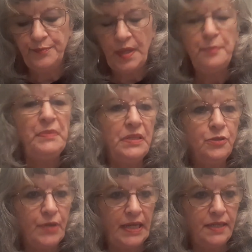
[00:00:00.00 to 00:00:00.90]
middle
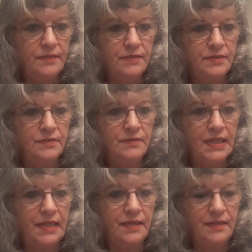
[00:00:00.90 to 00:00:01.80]
grade
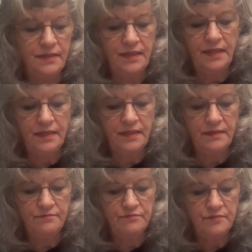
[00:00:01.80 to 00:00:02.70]
kid,
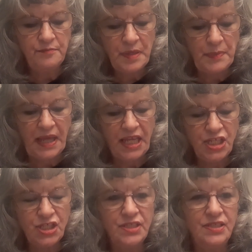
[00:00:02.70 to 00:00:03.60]
maybe
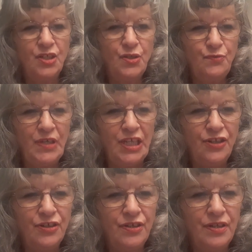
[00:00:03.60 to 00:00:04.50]
ages, a good reader,